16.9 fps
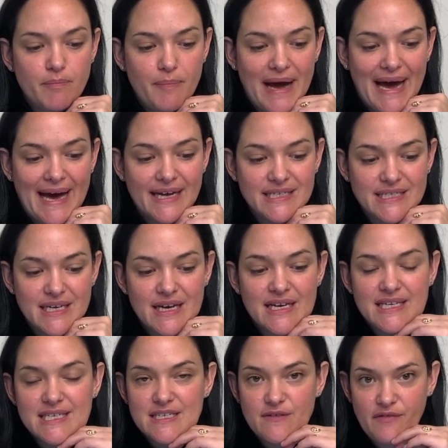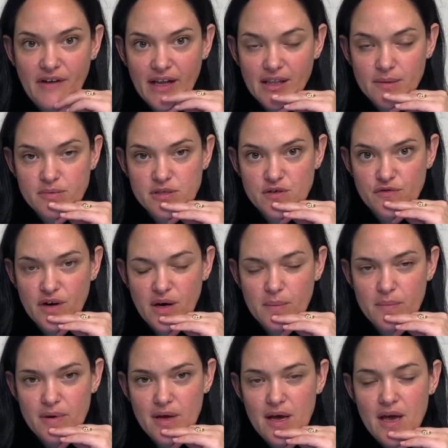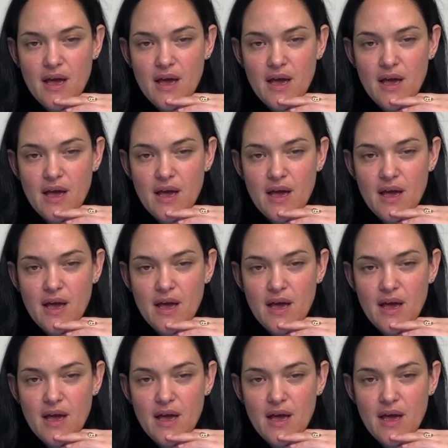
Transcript: BAT develops from.